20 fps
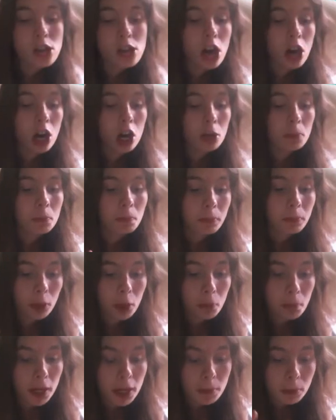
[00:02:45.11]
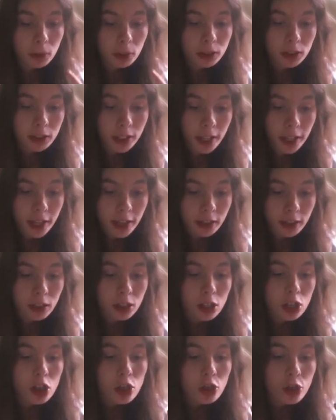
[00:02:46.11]
but people are saying
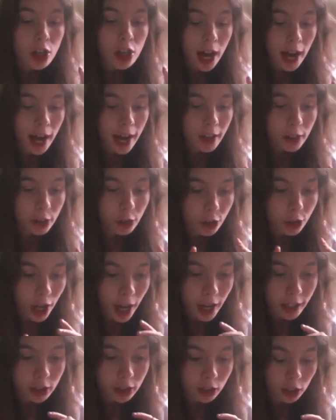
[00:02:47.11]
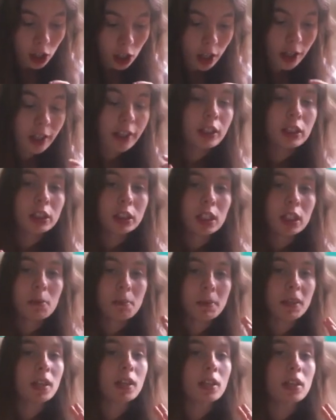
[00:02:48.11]
that that design is going to
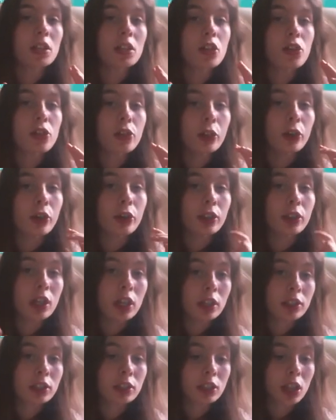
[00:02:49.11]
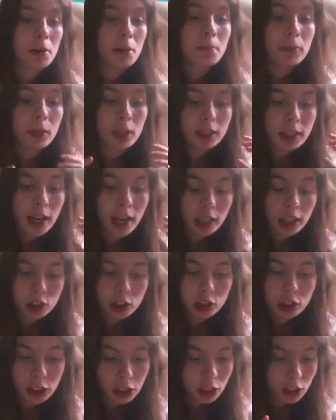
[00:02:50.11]
be the card design, but it's
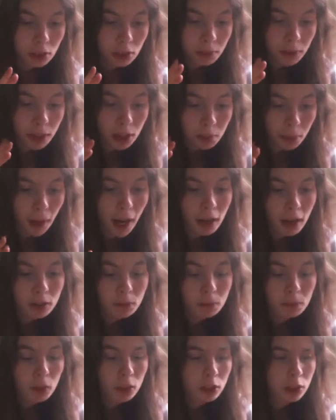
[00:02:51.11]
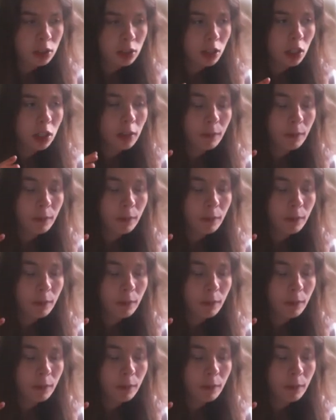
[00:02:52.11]
actually going to be the pack design.